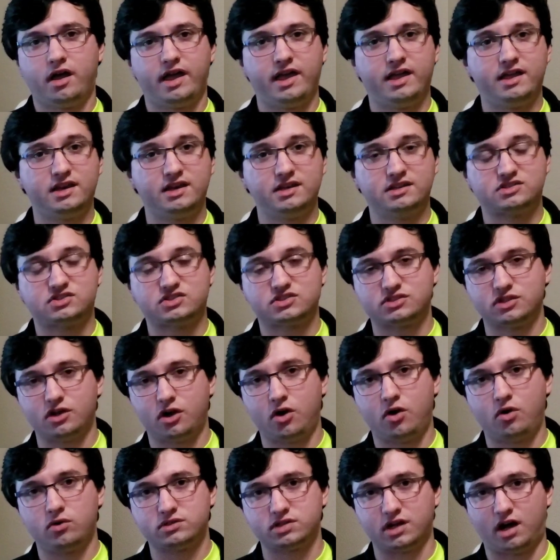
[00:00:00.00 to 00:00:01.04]
It is
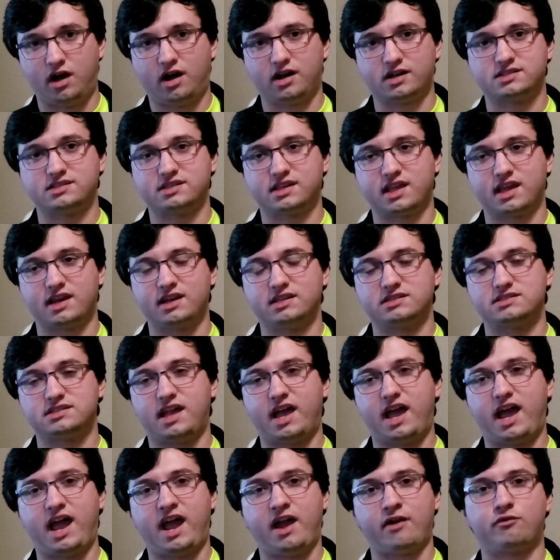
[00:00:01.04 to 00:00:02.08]
so toxic, and it's
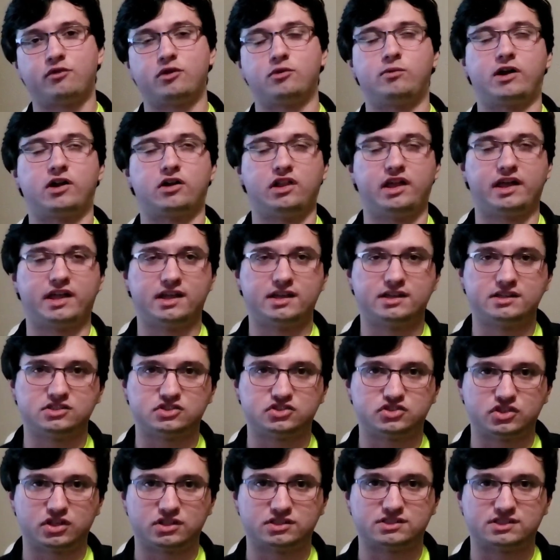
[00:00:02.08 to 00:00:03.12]
everywhere. Like, it
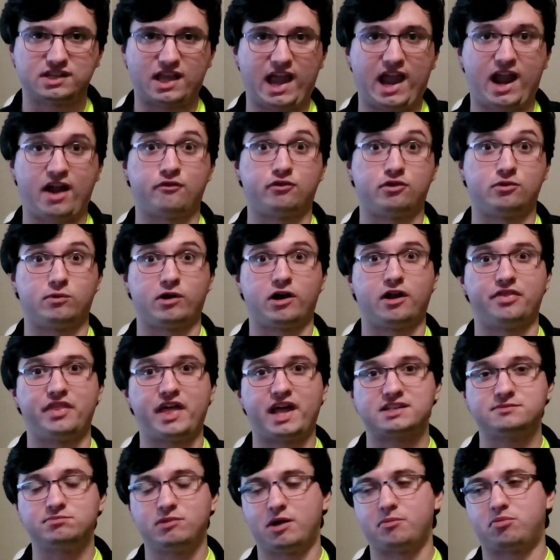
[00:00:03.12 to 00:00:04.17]
is just everywhere. And
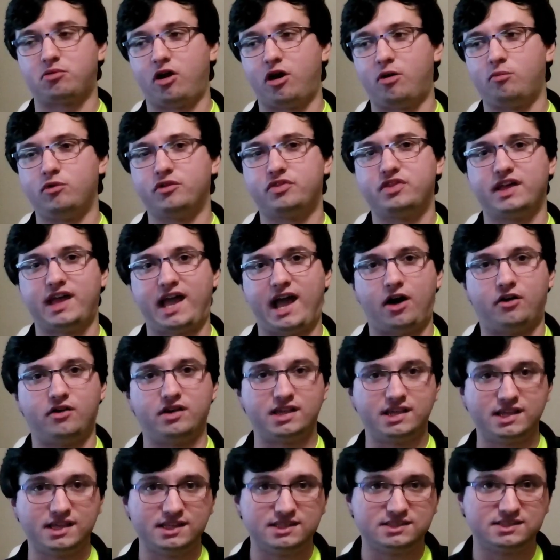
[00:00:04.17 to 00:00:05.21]
that's my problem with it, how
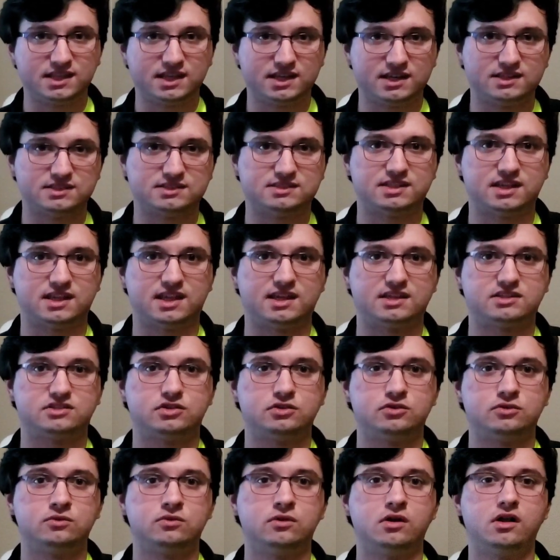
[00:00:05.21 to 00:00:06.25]
easy it is to get
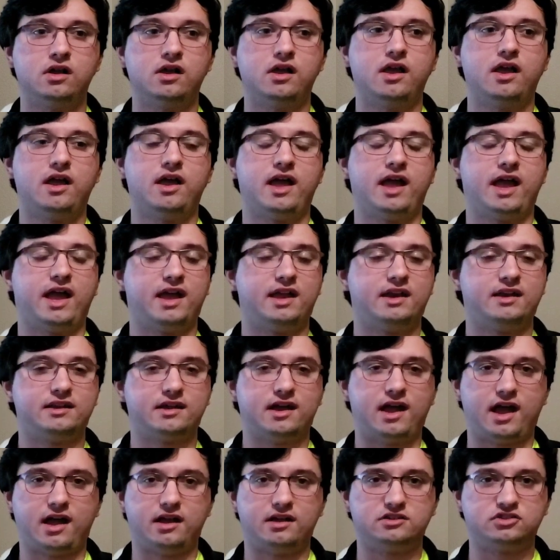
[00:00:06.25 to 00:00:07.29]
to, and
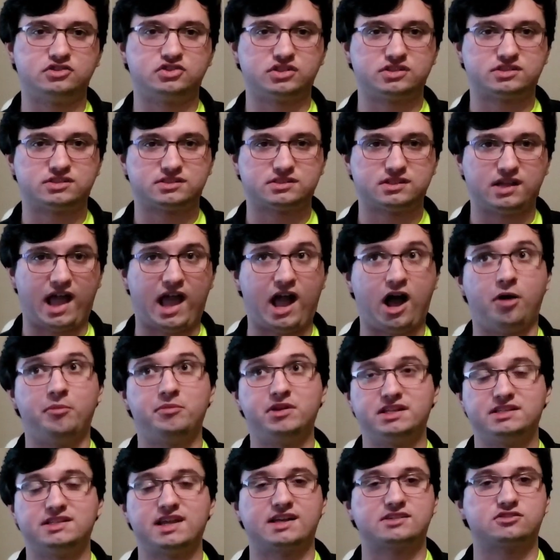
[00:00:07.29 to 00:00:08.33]
just how
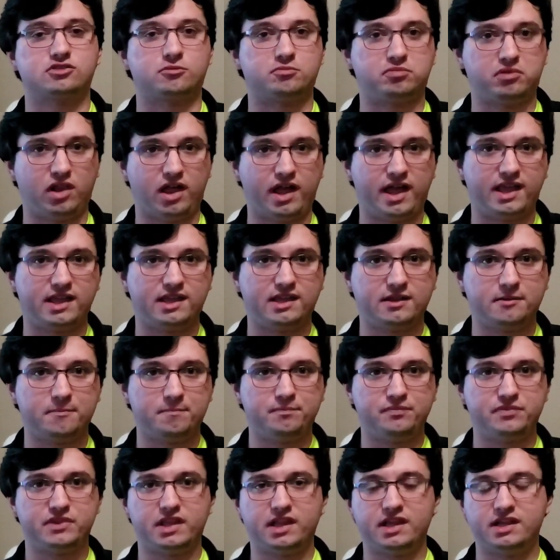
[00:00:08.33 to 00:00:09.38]
many decks are playing it.
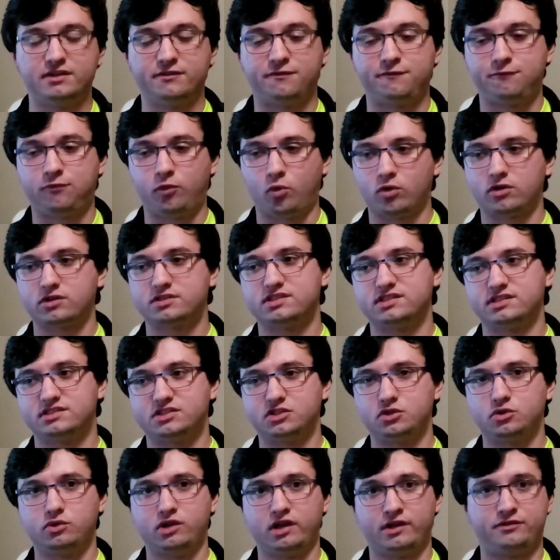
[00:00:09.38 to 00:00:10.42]
It forces
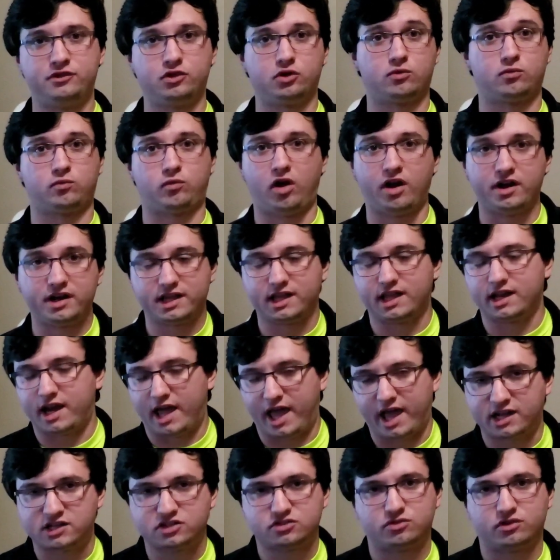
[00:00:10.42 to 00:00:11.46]
you, if you're running an
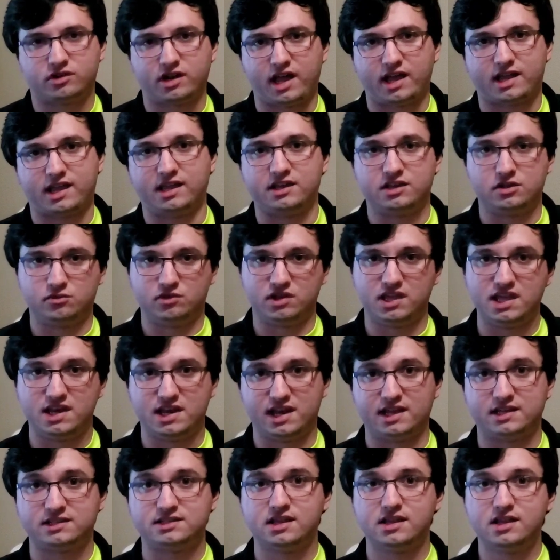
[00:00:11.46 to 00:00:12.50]
extra deck and you need
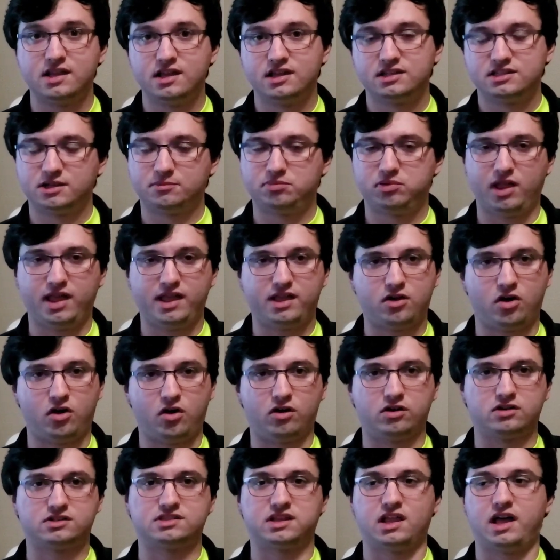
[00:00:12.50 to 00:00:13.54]
it, to play
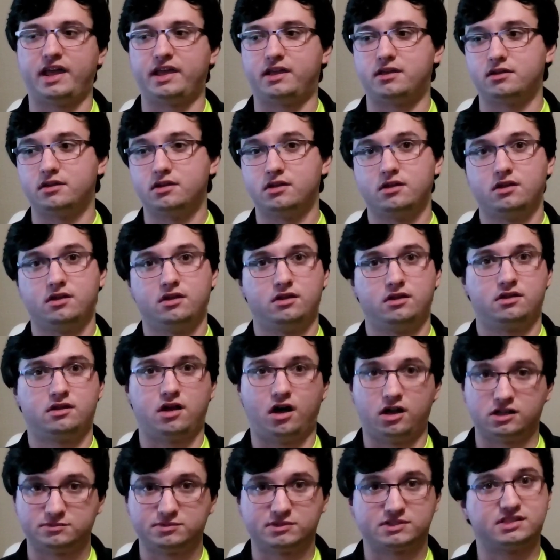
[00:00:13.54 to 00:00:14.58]
cards like
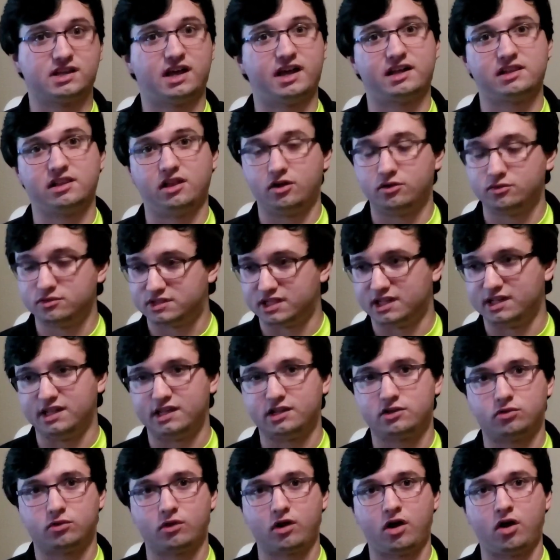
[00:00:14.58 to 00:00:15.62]
Cosmic Cyclone,
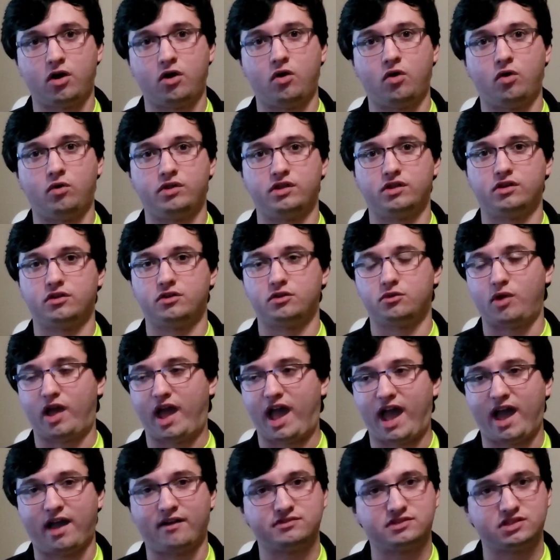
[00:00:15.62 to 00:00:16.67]
DD Crow. You know, you
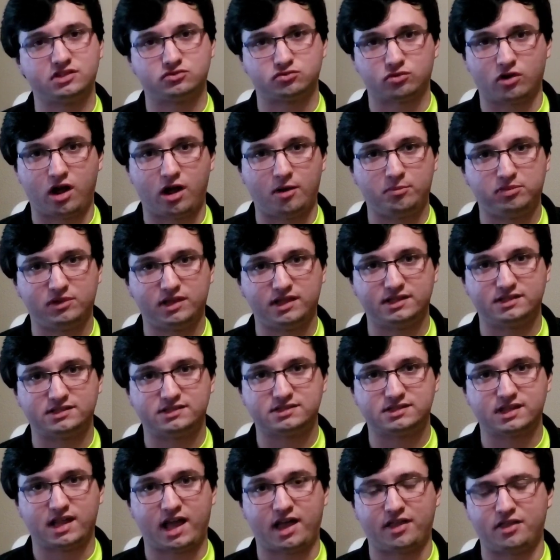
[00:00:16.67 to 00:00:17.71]
have to
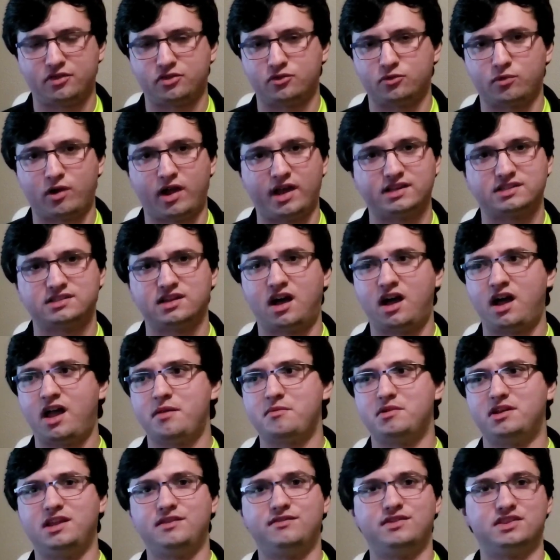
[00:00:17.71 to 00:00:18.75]
droplets at the right
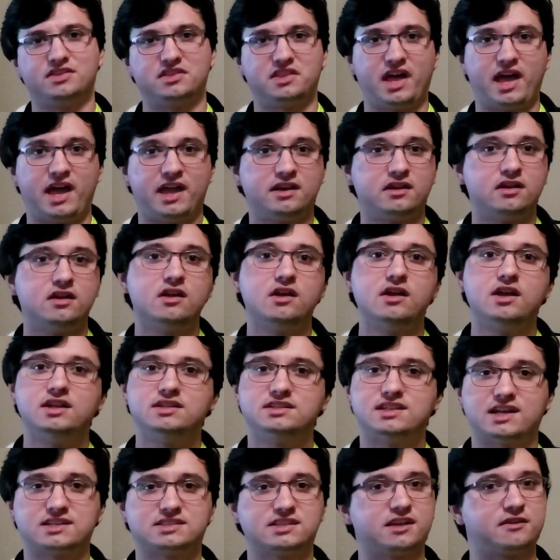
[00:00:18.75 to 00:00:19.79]
time. And even then,
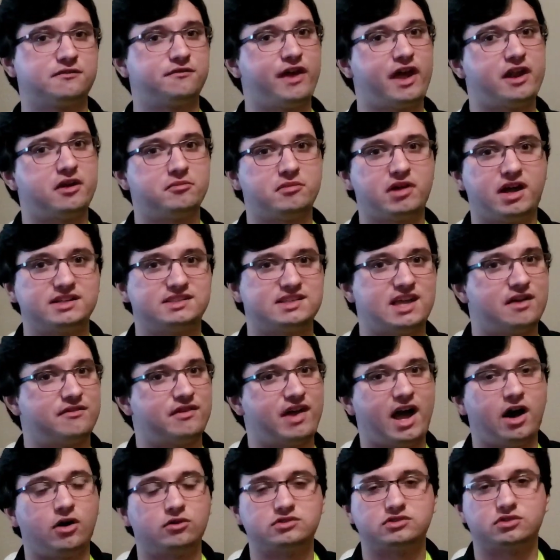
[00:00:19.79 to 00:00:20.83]
decks like Phantom Knights have
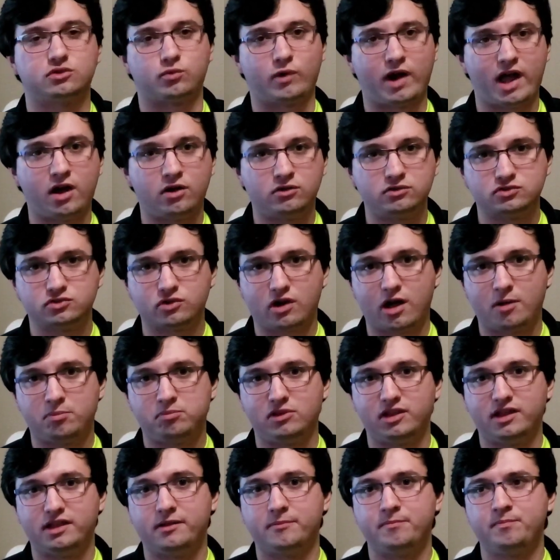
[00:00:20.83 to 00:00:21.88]
outs around
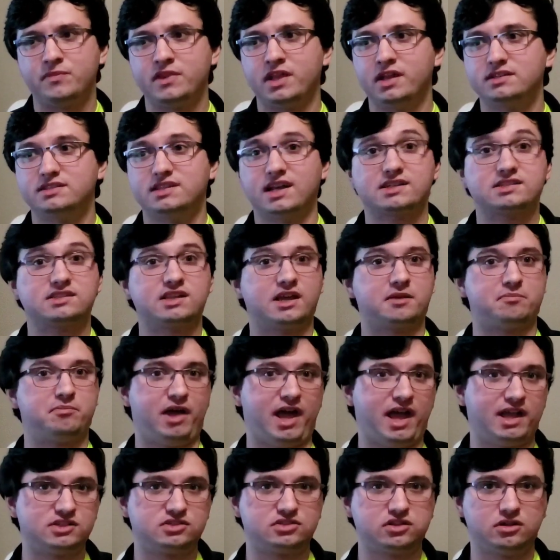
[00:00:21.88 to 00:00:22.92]
droplet. Decks like
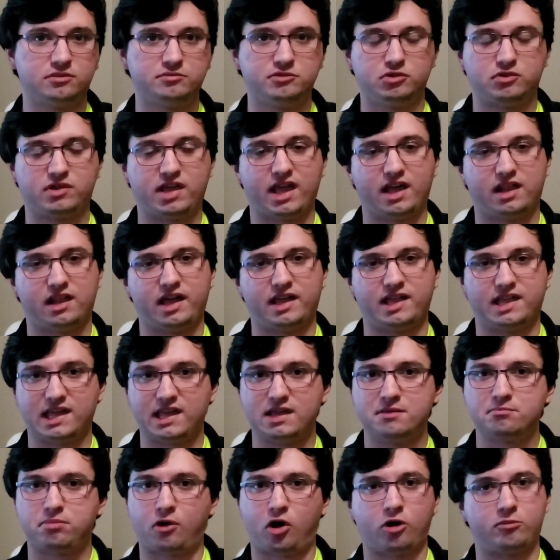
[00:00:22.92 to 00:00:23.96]
Pendulum, you can't, like,
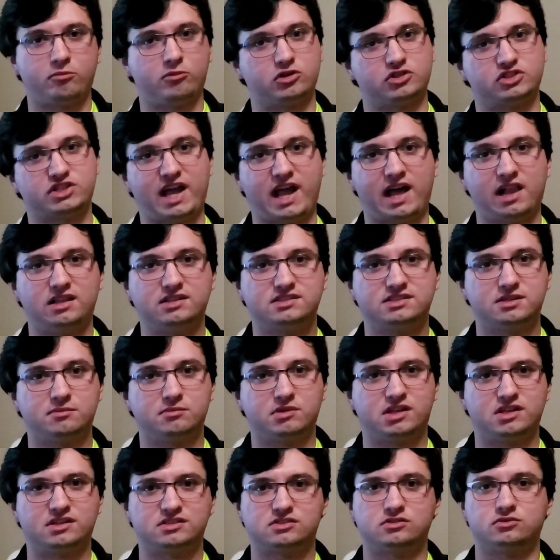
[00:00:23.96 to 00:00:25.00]
Imperm or Chalice it
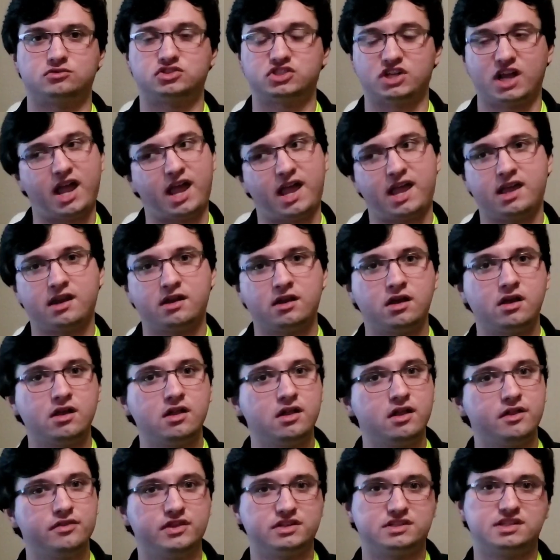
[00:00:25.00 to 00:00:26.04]
because they'll chain
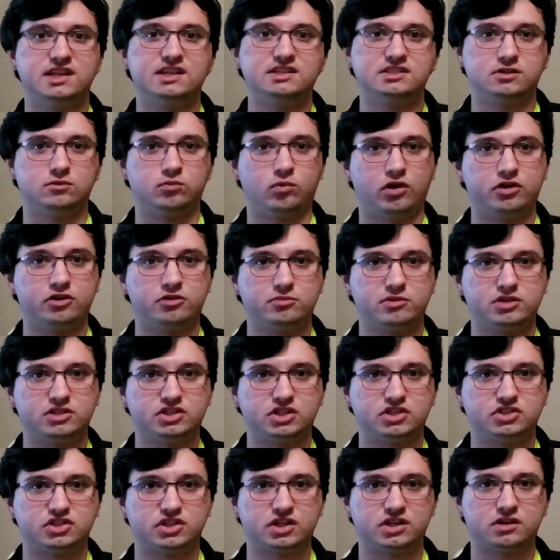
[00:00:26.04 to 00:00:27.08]
the TG Wonder
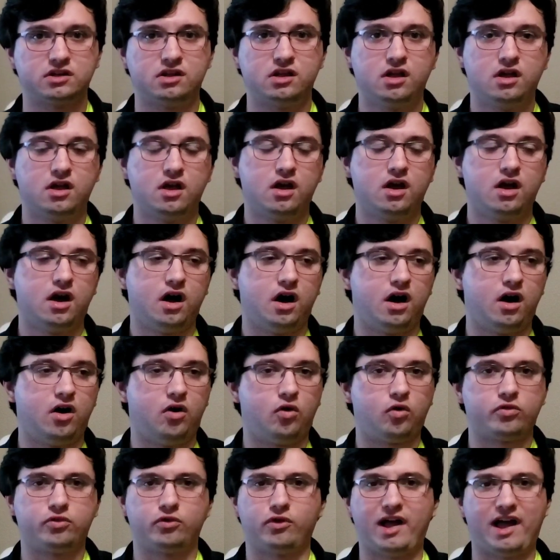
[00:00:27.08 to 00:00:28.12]
Magician,
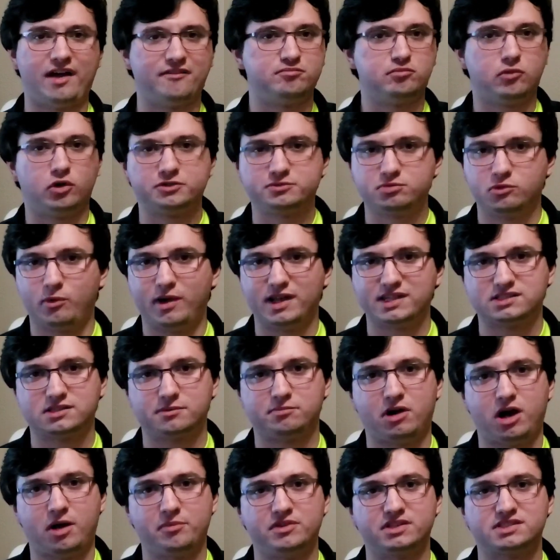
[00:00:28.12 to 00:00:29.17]
or they'll have multiple ways to
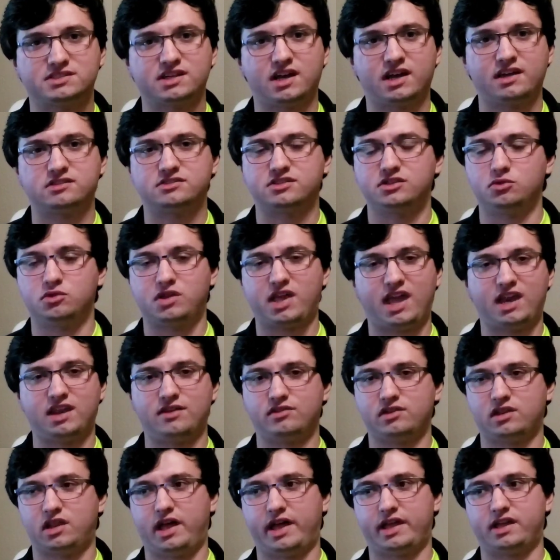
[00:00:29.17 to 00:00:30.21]
pop the Scythe, so you can't
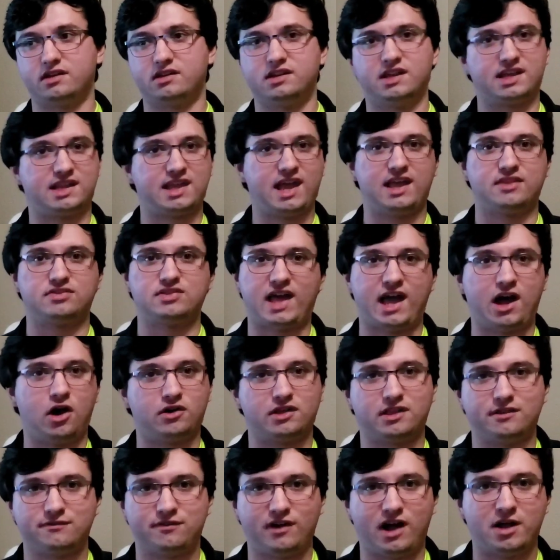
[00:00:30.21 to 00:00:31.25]
even, like, negate the
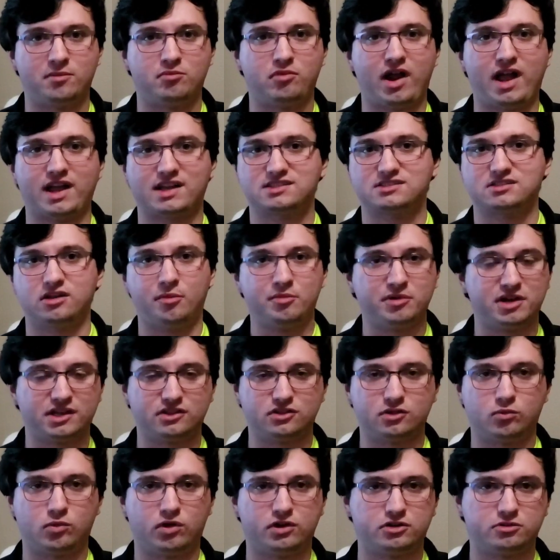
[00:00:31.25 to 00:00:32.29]
Halqifibrax summoning
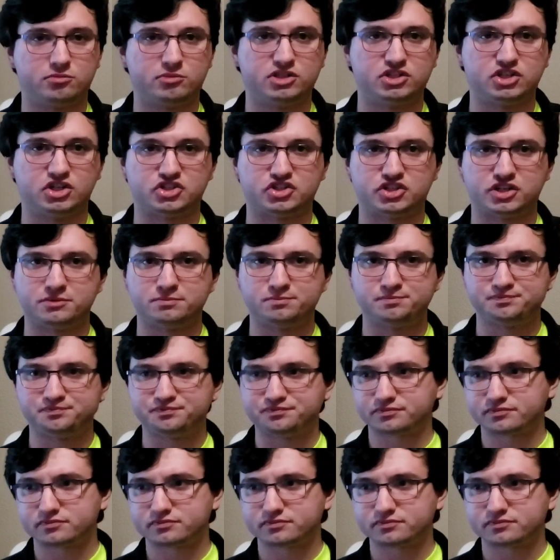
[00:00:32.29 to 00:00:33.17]
the Wonder Magician.